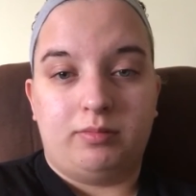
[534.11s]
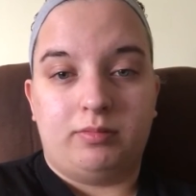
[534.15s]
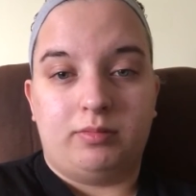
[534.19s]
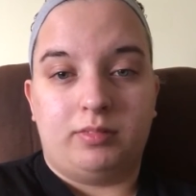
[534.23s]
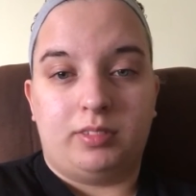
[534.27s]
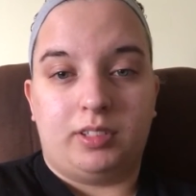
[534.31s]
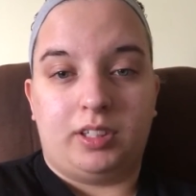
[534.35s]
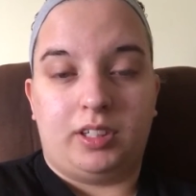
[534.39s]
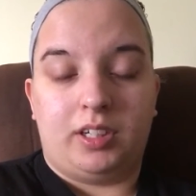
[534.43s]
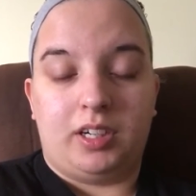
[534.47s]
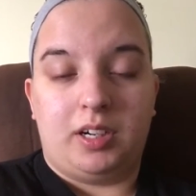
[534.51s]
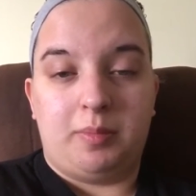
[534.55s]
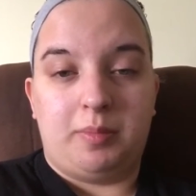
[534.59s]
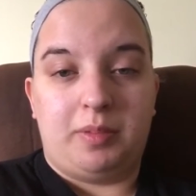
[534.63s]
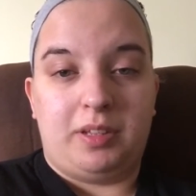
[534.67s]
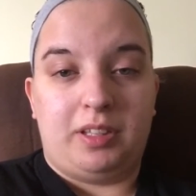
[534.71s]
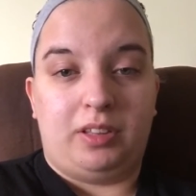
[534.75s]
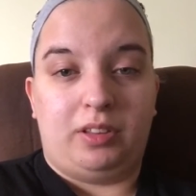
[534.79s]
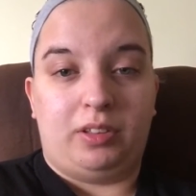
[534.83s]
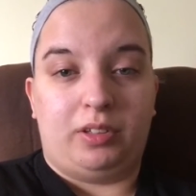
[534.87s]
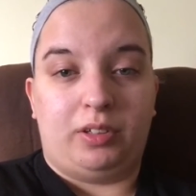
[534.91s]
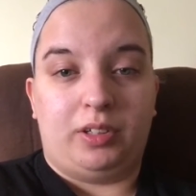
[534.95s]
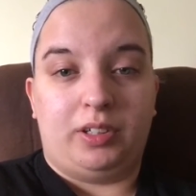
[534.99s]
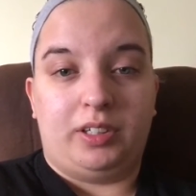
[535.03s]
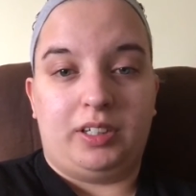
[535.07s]
They're gonna be
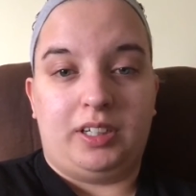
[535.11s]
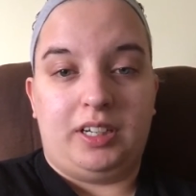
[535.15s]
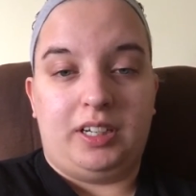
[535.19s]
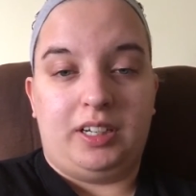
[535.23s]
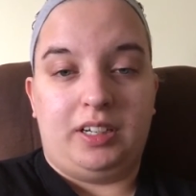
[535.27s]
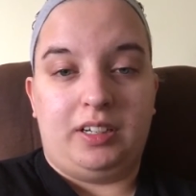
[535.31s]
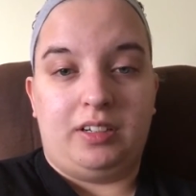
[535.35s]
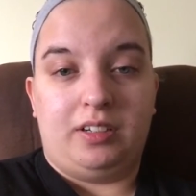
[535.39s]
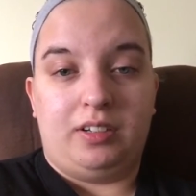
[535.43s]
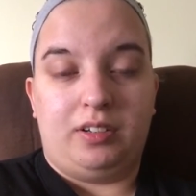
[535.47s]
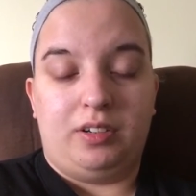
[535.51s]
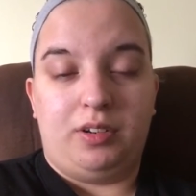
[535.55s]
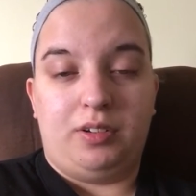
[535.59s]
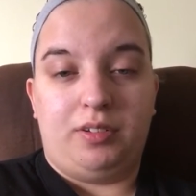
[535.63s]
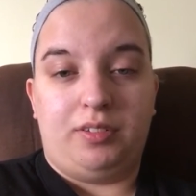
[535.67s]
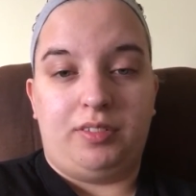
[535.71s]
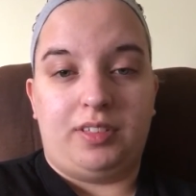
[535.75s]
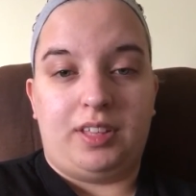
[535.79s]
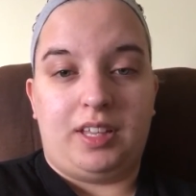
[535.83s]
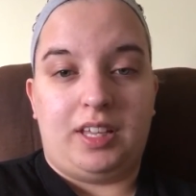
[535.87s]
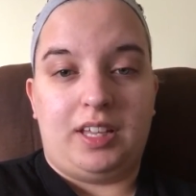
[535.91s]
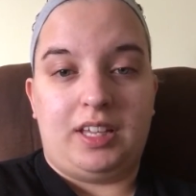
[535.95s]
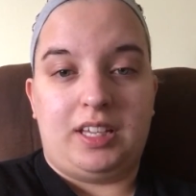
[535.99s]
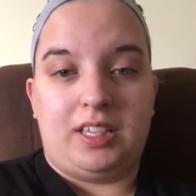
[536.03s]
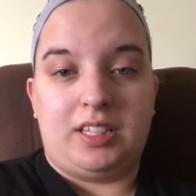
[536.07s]
learning new
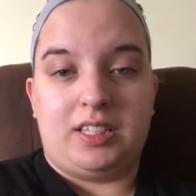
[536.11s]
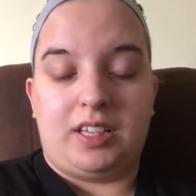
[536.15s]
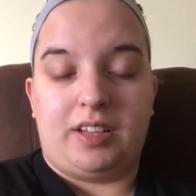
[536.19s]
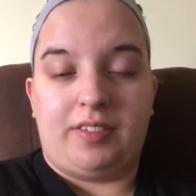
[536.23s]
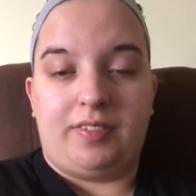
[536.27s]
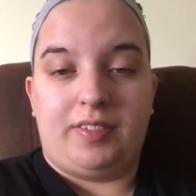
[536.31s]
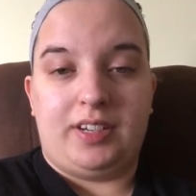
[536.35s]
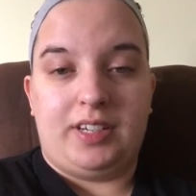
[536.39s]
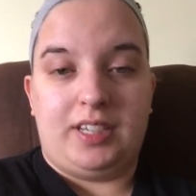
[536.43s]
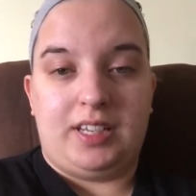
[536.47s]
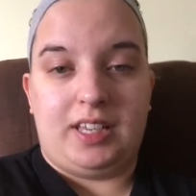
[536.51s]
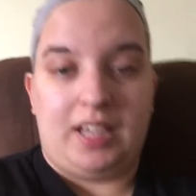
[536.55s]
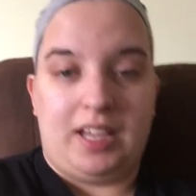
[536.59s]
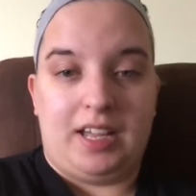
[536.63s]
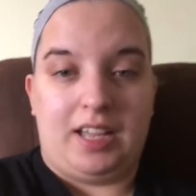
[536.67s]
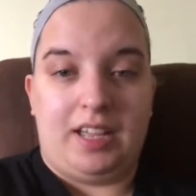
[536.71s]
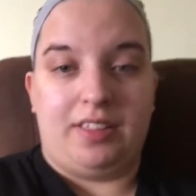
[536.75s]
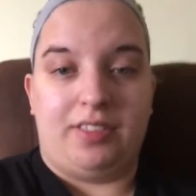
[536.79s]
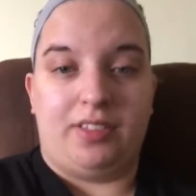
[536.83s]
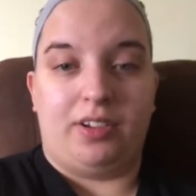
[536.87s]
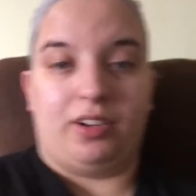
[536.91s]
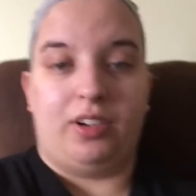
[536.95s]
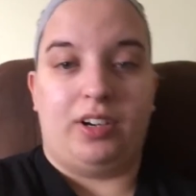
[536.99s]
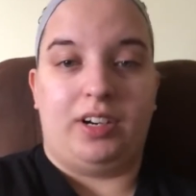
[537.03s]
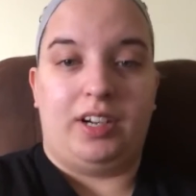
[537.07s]
things every day.
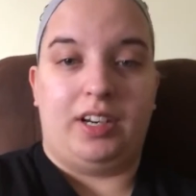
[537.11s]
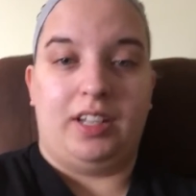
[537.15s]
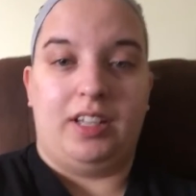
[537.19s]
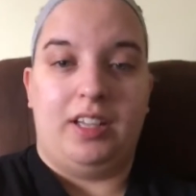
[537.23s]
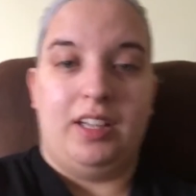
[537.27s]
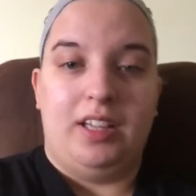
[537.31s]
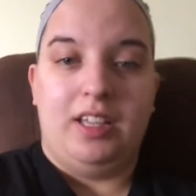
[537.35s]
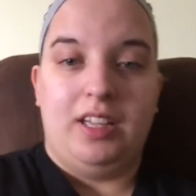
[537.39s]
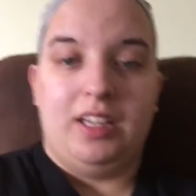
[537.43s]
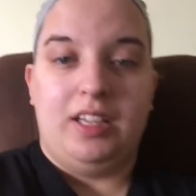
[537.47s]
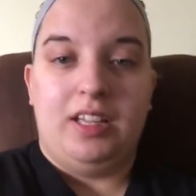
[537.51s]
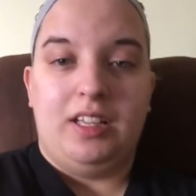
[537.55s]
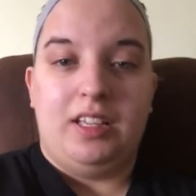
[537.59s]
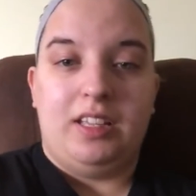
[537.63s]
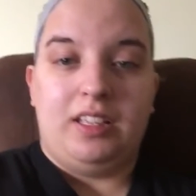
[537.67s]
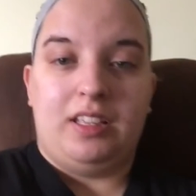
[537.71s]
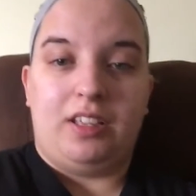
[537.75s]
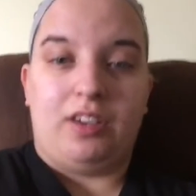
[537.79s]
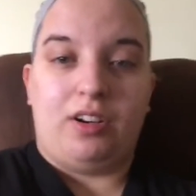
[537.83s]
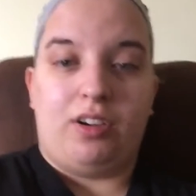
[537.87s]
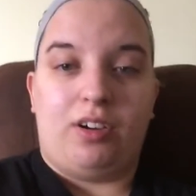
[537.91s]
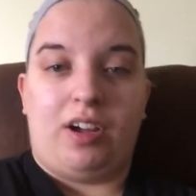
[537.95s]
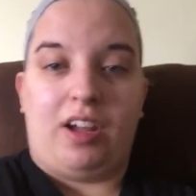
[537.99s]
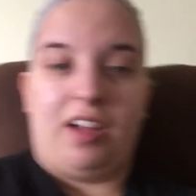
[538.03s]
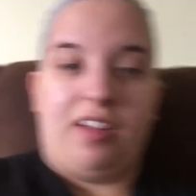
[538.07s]
They're gonna,
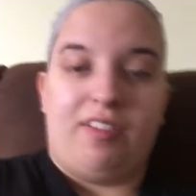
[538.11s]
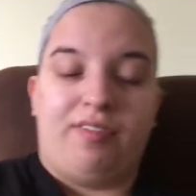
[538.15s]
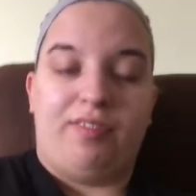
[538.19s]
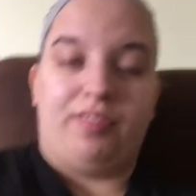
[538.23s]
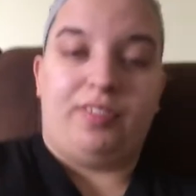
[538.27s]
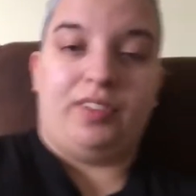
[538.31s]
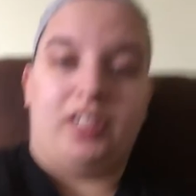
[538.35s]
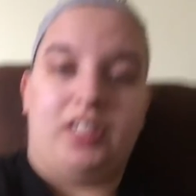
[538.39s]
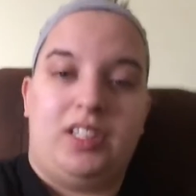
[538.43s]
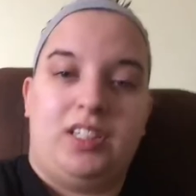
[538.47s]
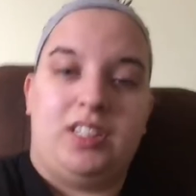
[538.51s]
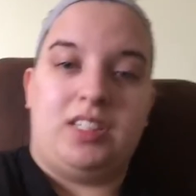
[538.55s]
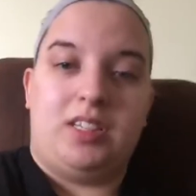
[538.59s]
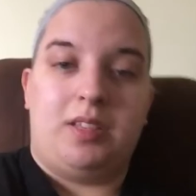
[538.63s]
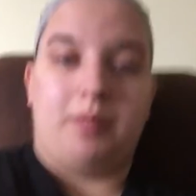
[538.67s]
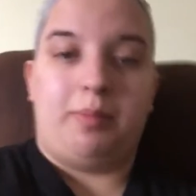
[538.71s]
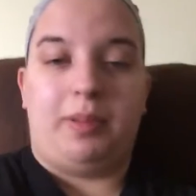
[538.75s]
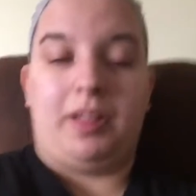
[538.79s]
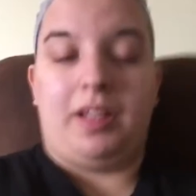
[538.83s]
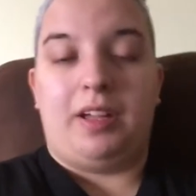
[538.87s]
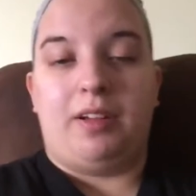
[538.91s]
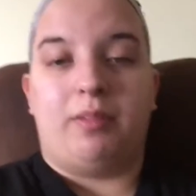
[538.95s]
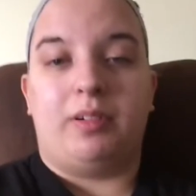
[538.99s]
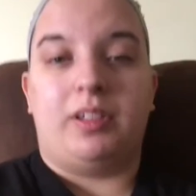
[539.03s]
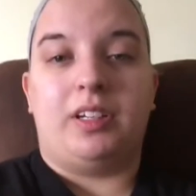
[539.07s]
have friends to
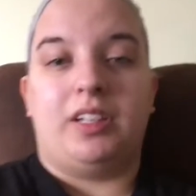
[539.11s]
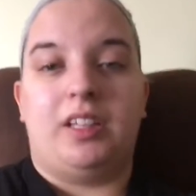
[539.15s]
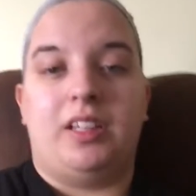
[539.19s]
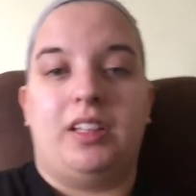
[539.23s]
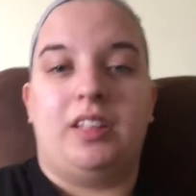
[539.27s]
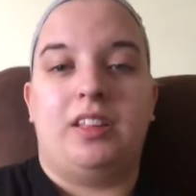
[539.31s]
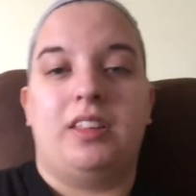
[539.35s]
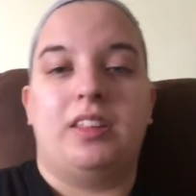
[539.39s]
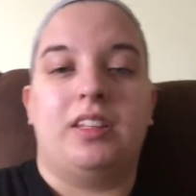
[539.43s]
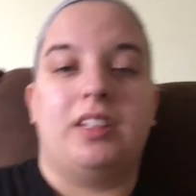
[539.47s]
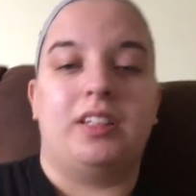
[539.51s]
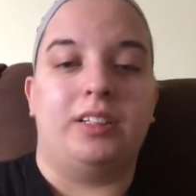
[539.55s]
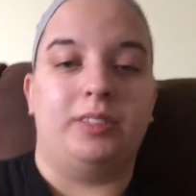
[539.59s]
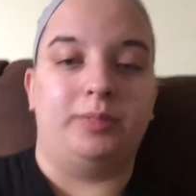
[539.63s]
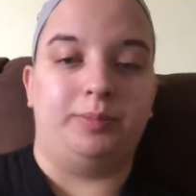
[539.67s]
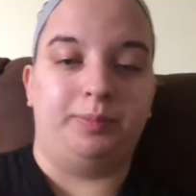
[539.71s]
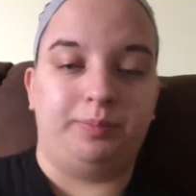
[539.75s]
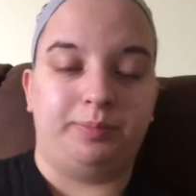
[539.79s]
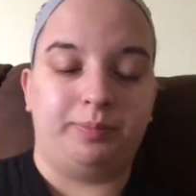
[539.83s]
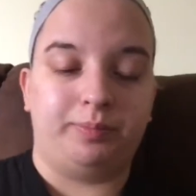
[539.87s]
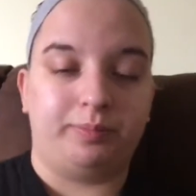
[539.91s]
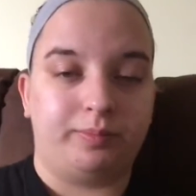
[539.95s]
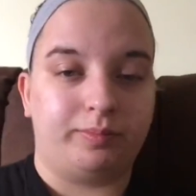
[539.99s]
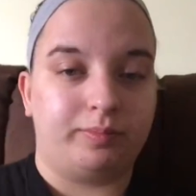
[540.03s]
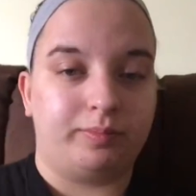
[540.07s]
play with and